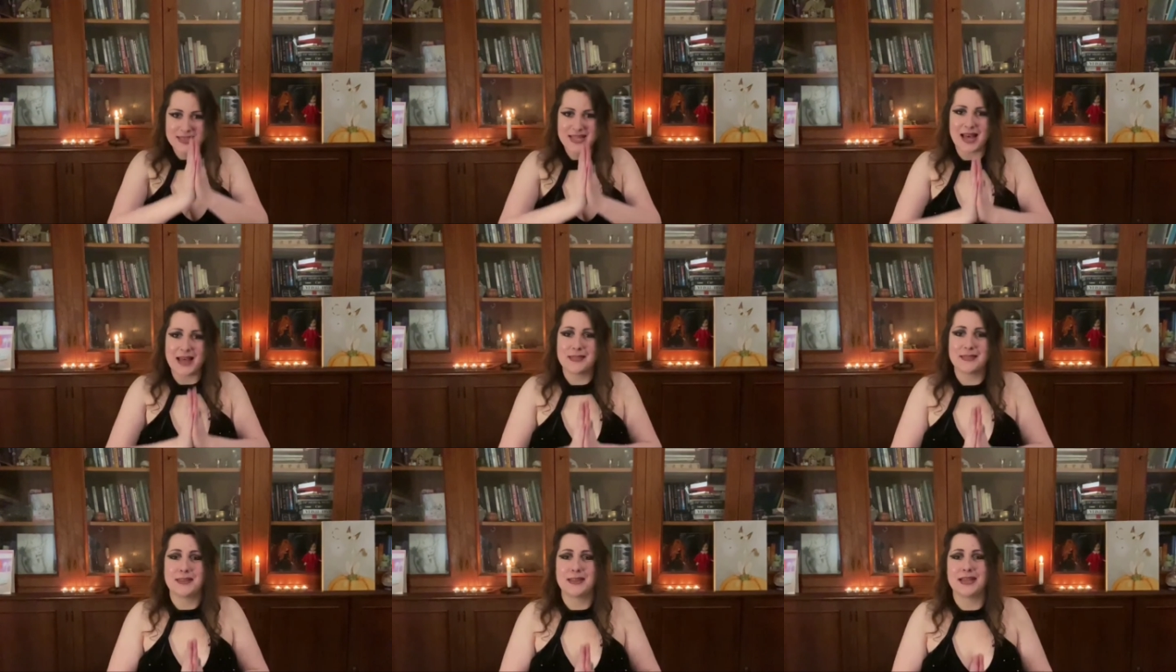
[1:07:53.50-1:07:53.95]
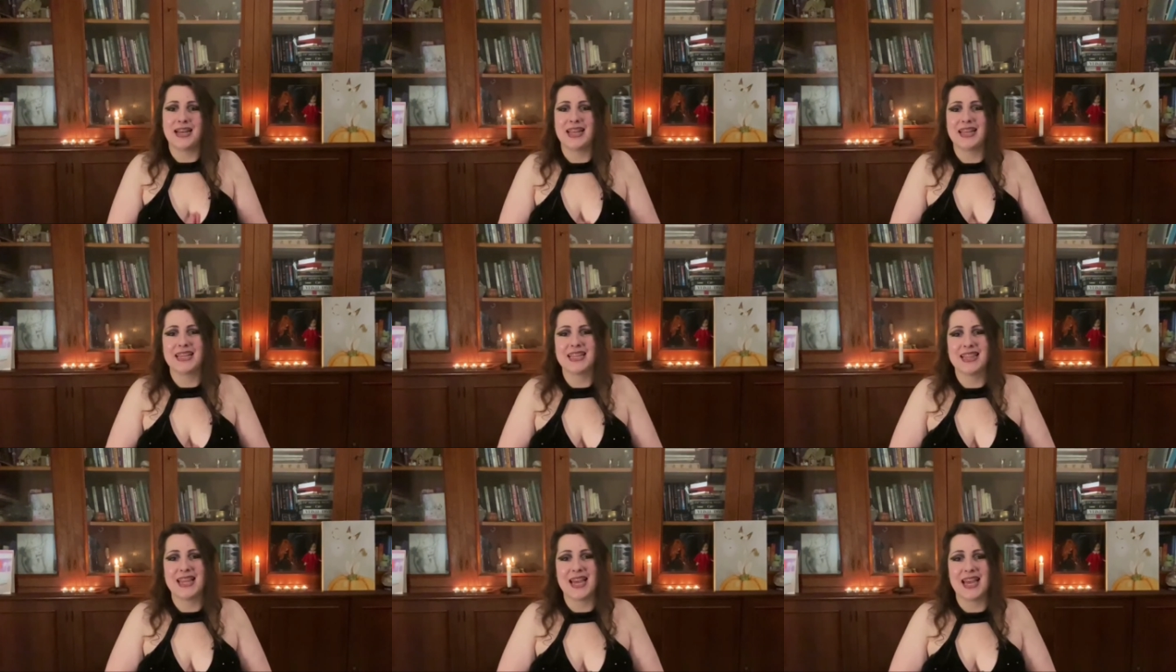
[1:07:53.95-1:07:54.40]
something
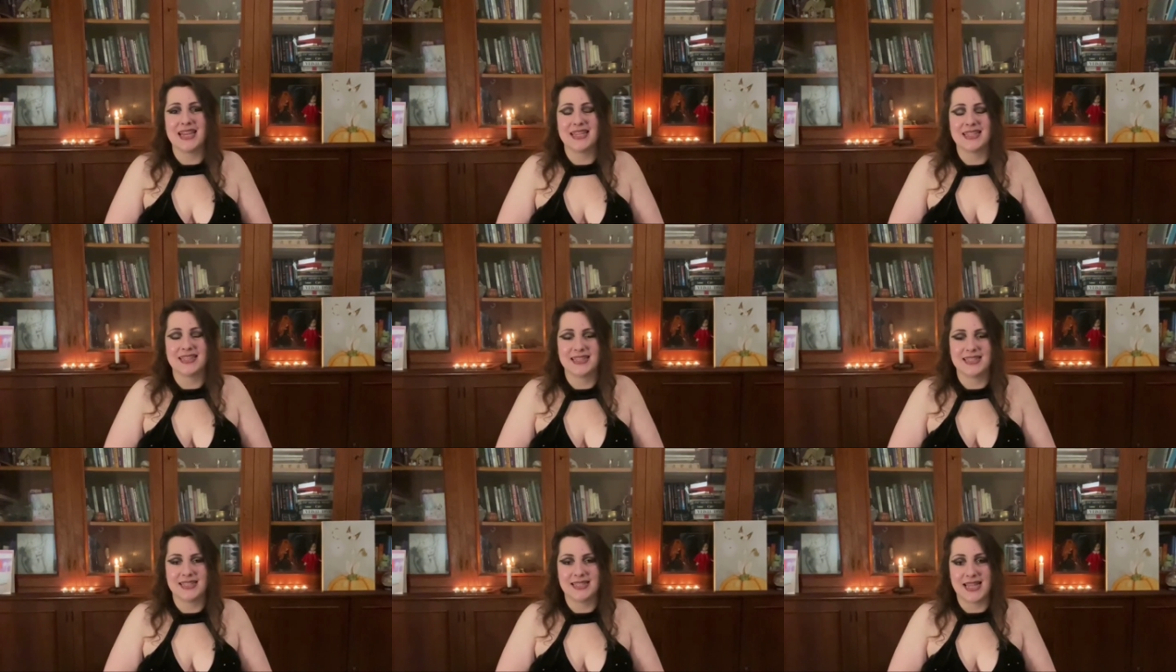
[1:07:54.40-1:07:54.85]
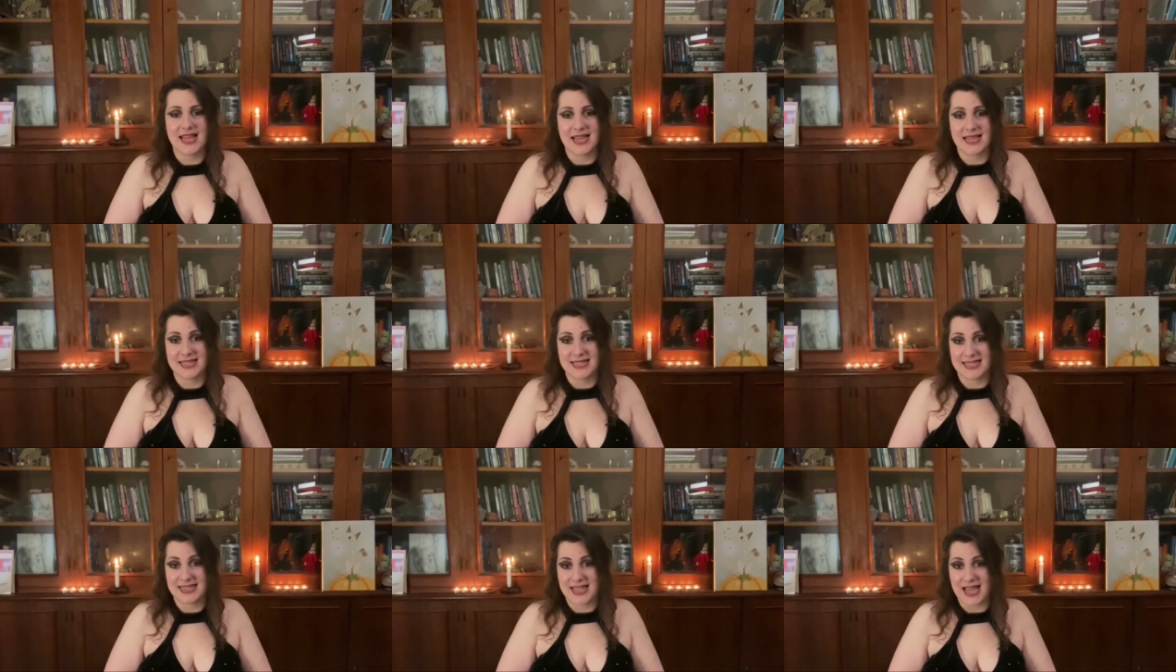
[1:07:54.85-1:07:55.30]
like that
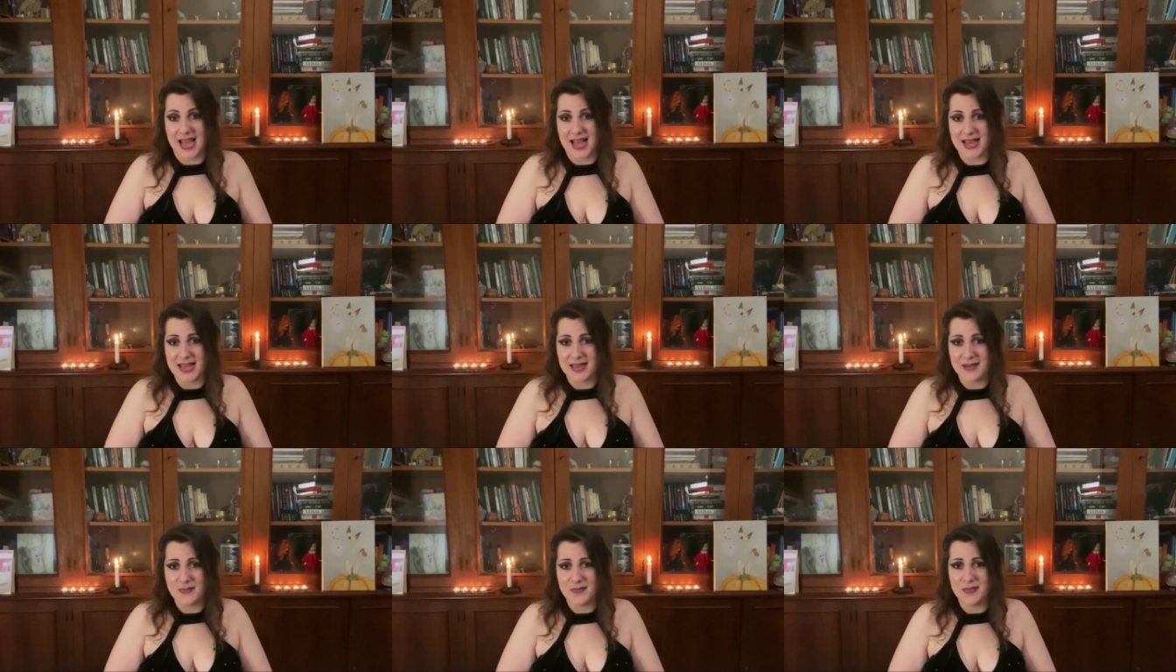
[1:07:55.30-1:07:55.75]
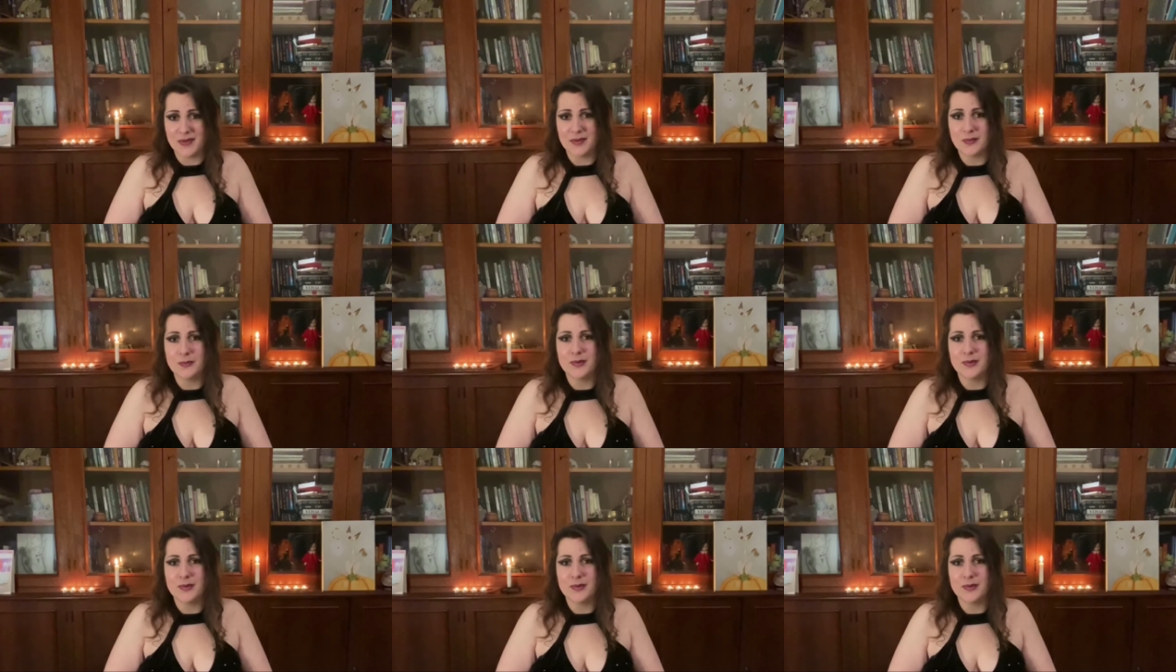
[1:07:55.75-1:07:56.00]
next time.